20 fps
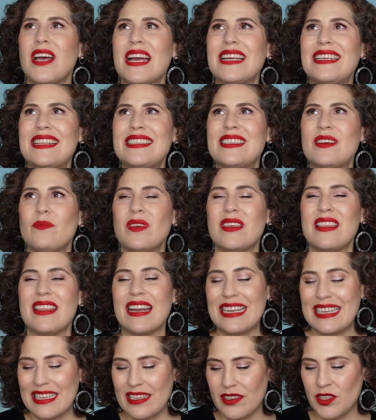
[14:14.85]
I did something that
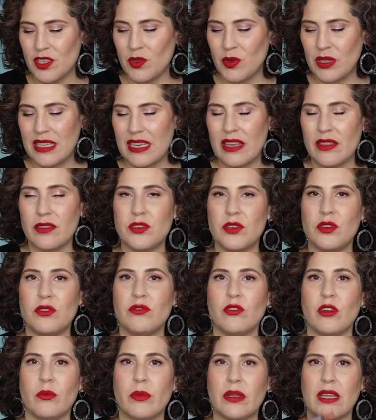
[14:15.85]
I didn't do with the other two
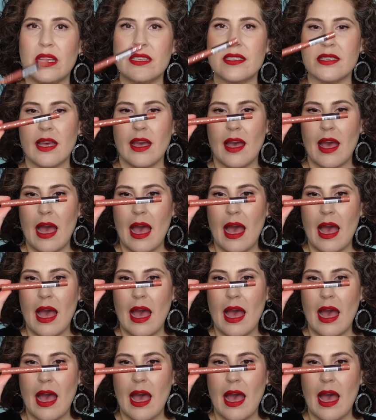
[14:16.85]
formulas.